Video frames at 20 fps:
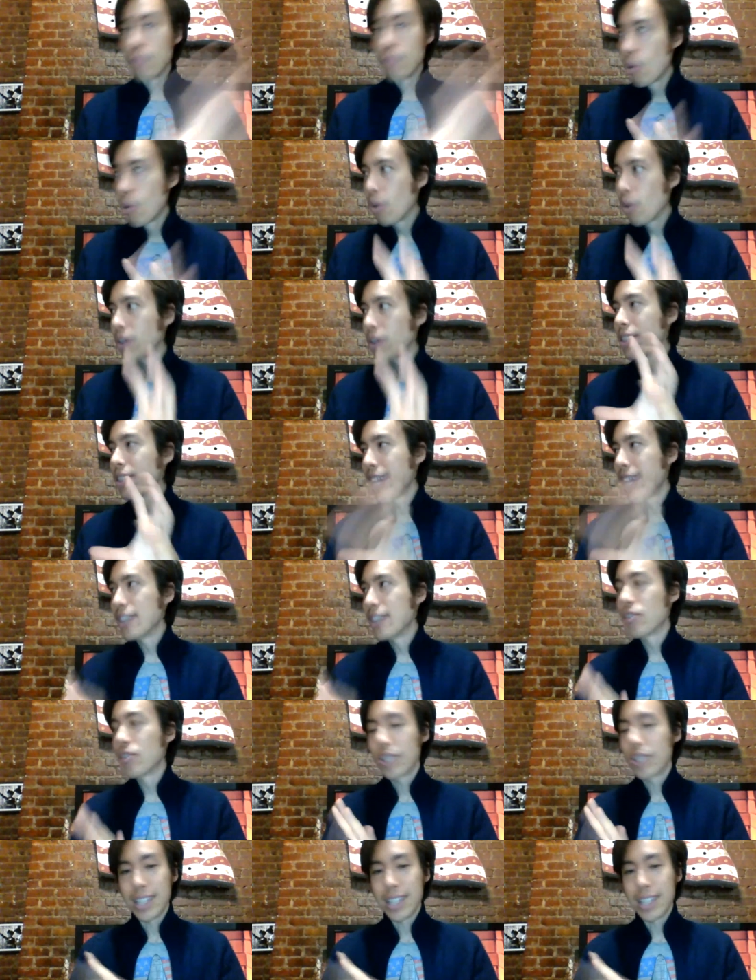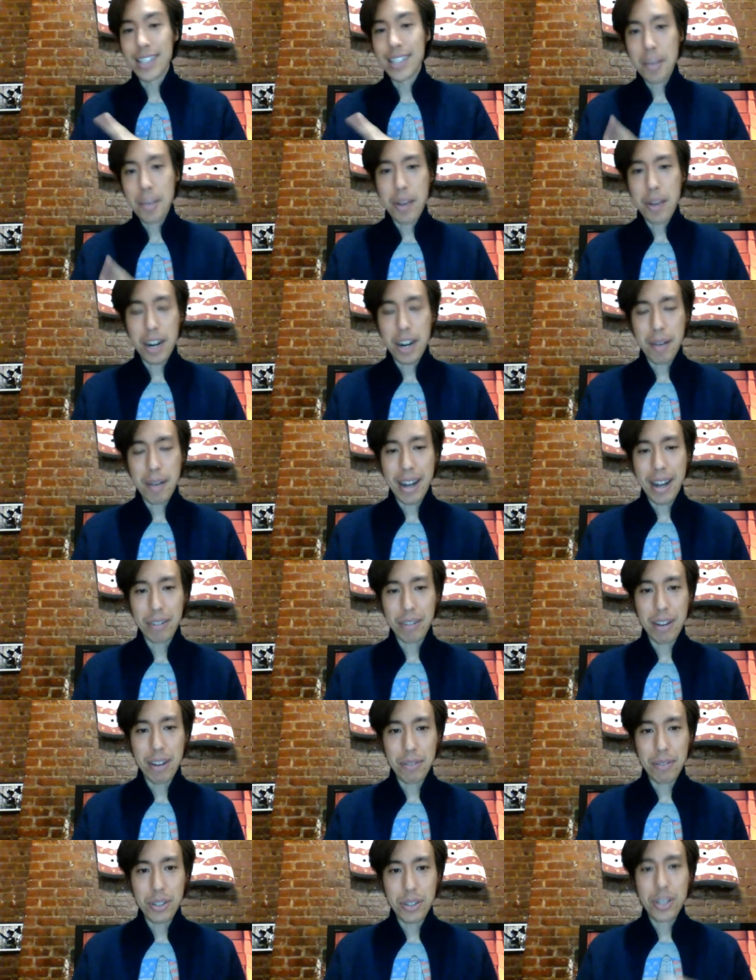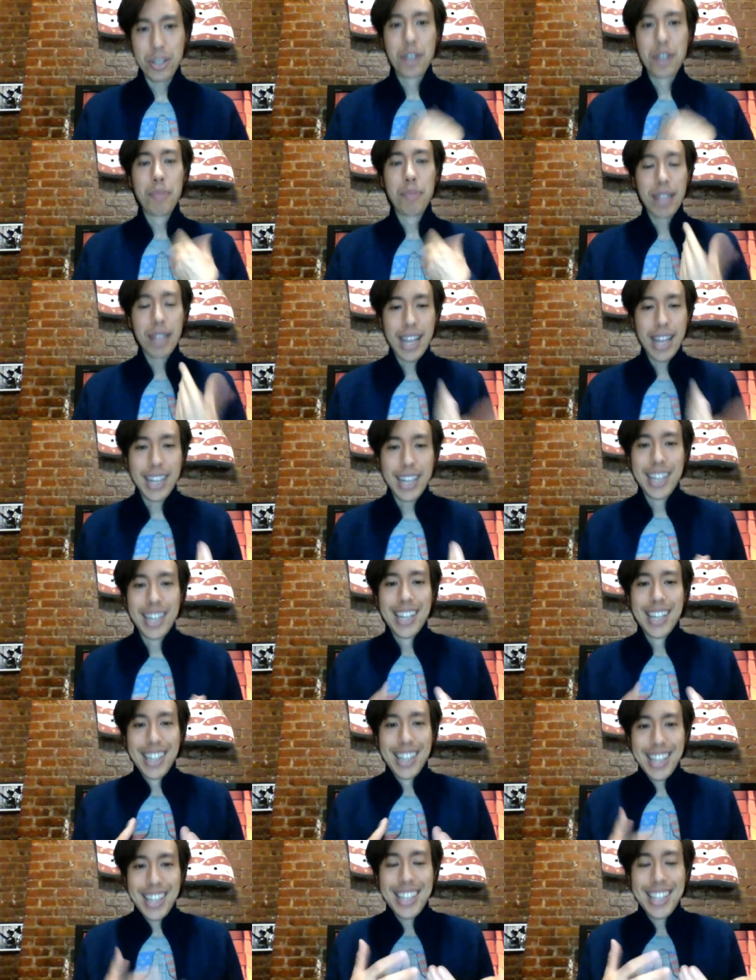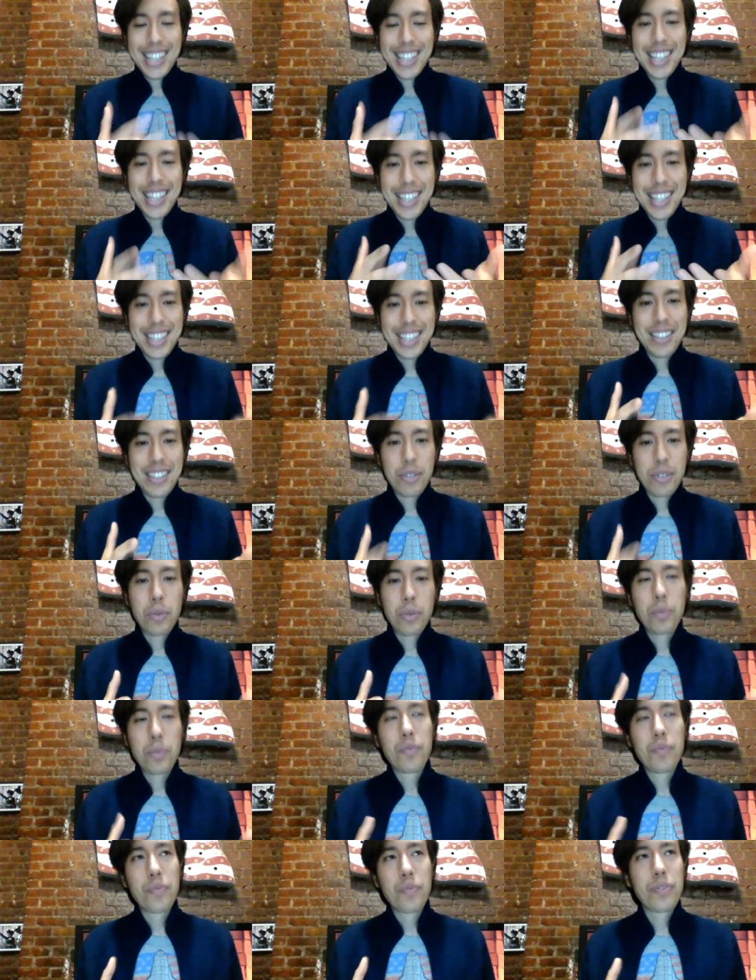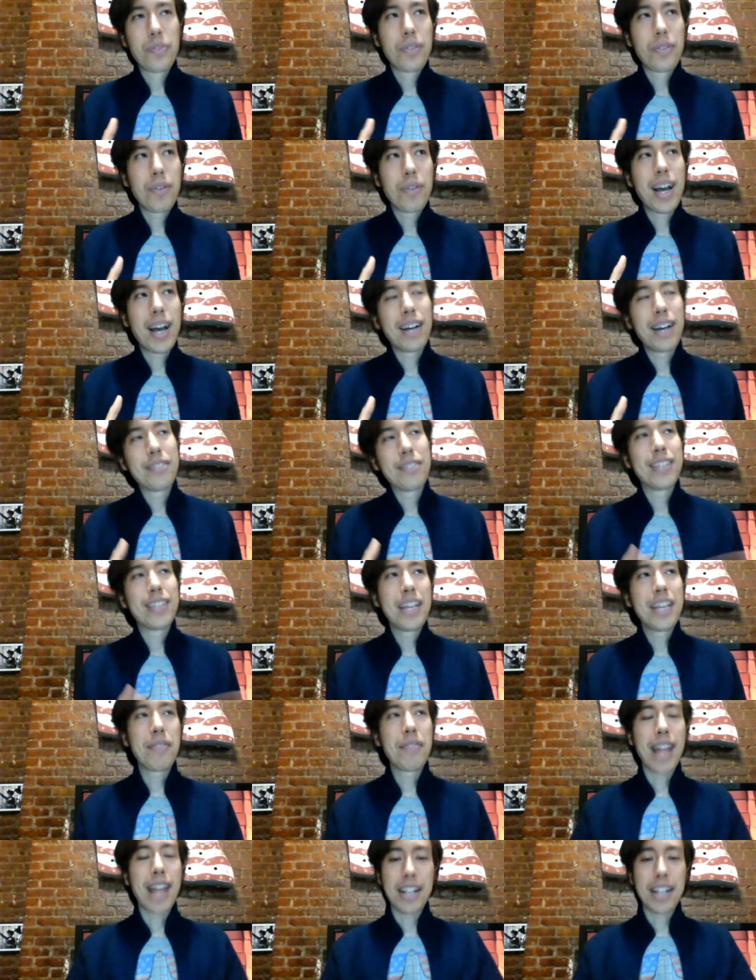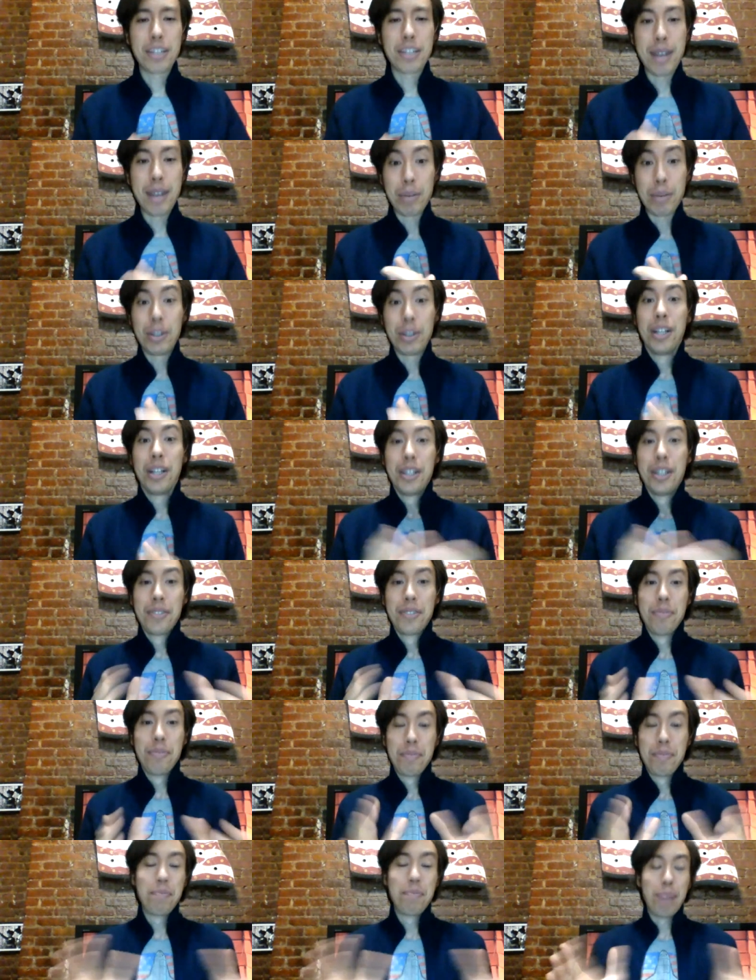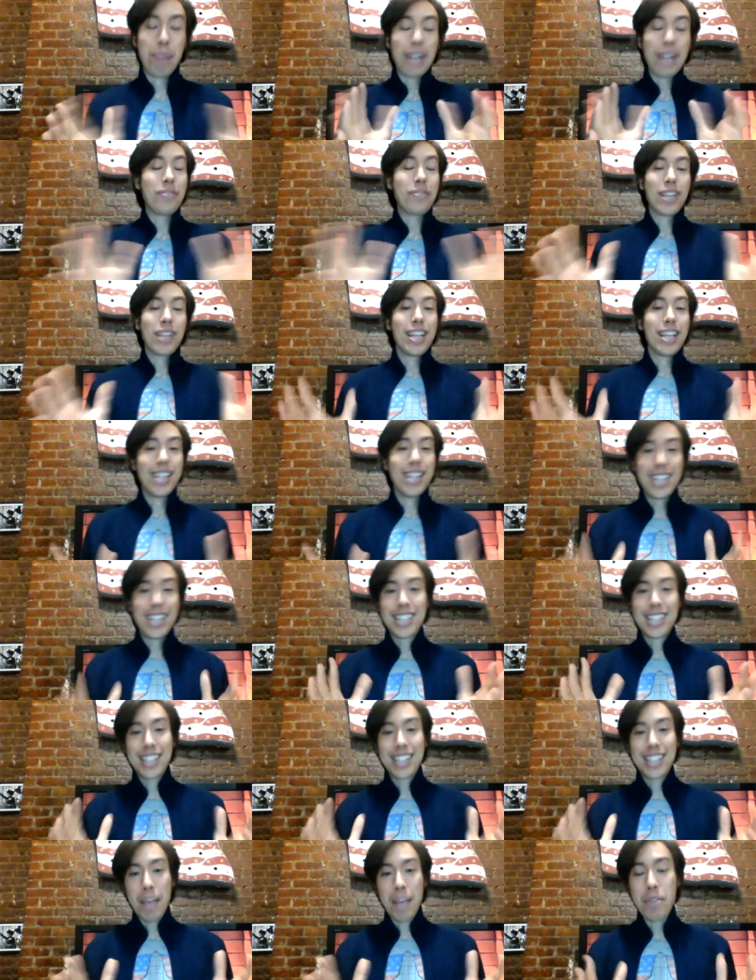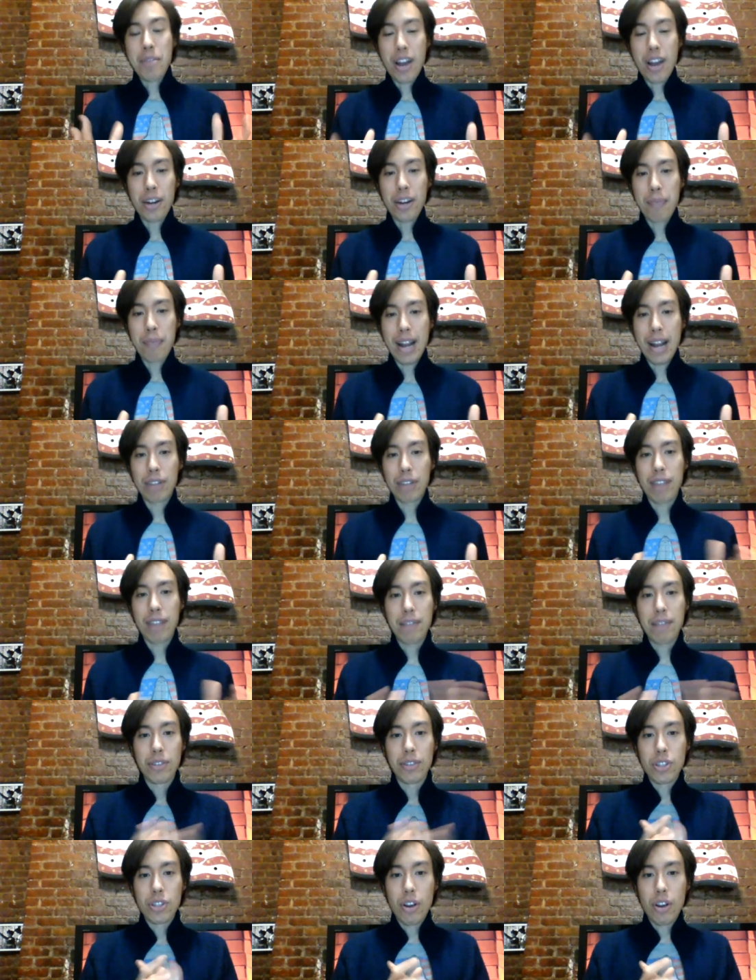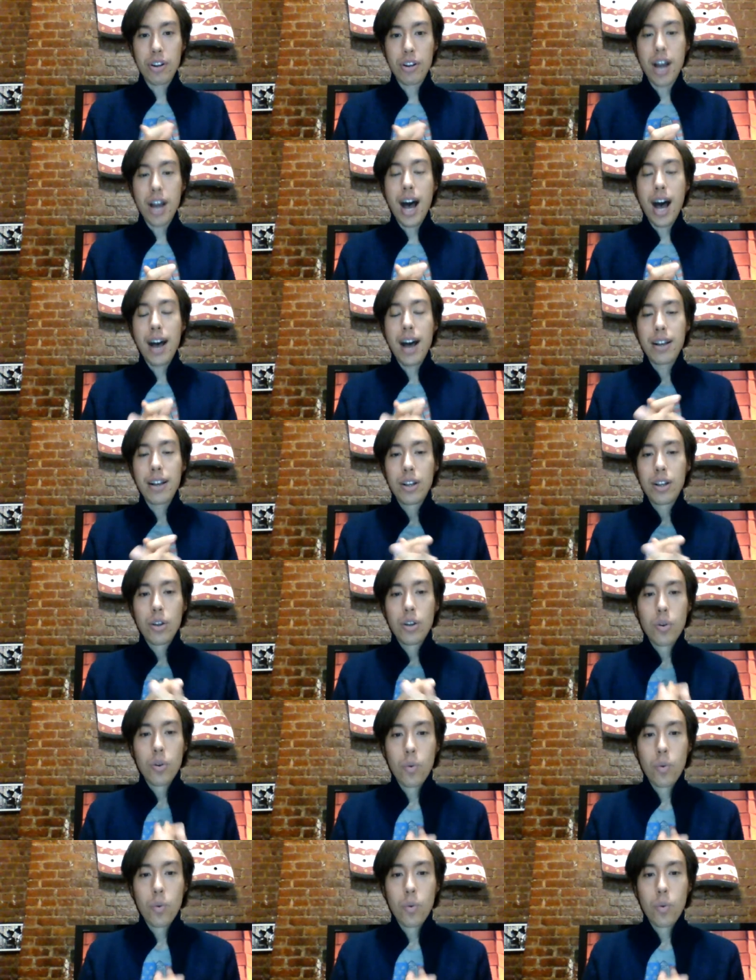more dangerous than semi-automatic rifles, but like these, even that's debatable. But these semi-automatic rifles are not